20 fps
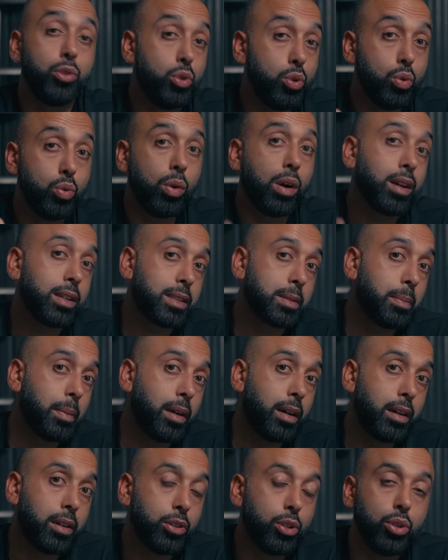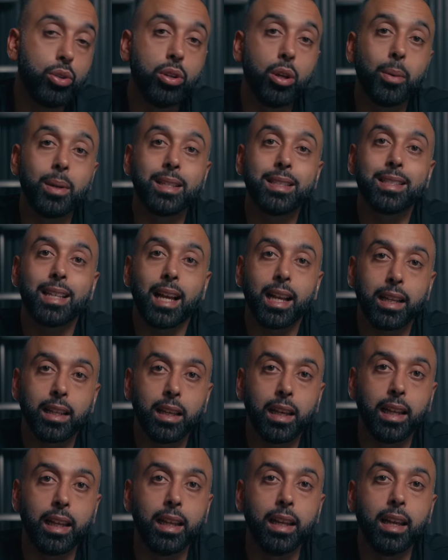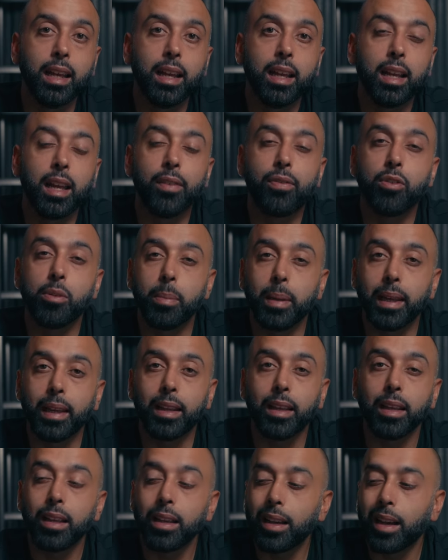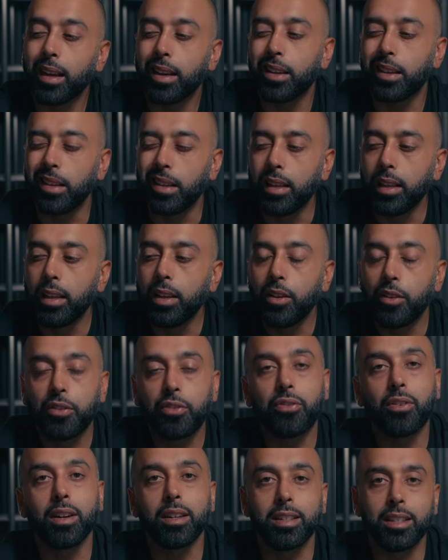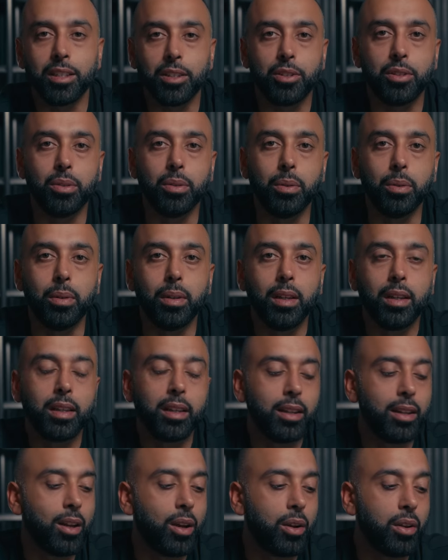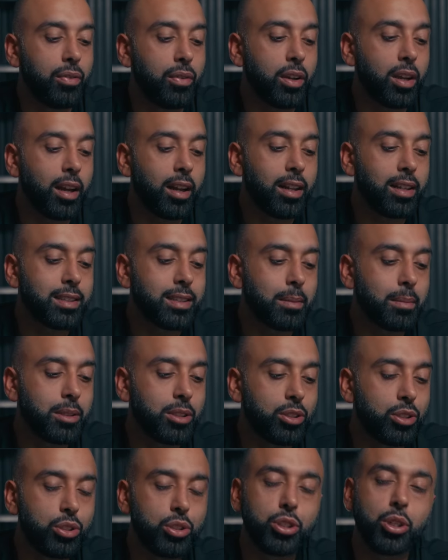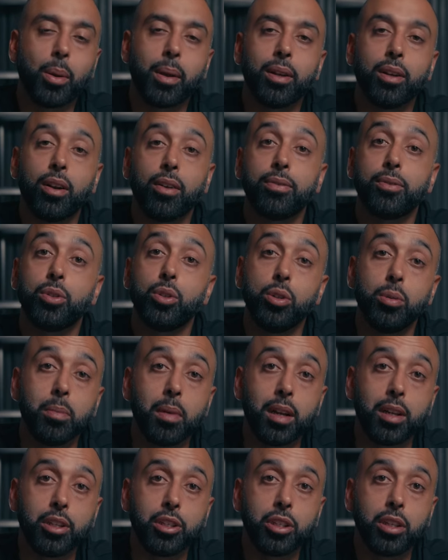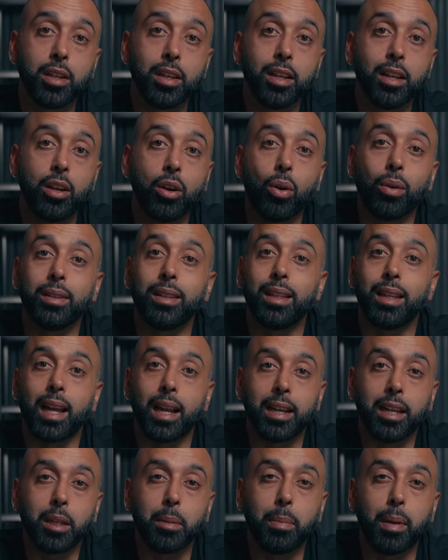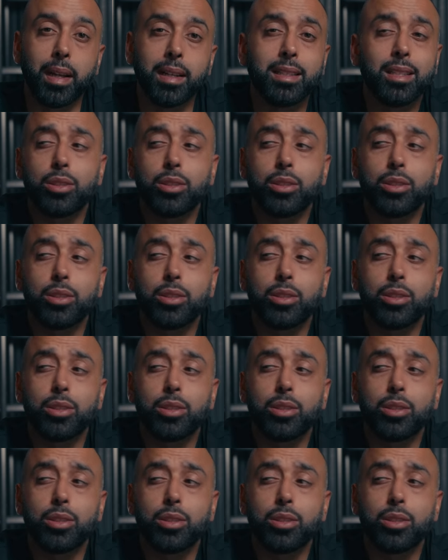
You are smart. You know exactly if you're being kind of fronted to, if you someone's showing off too much on the landing page.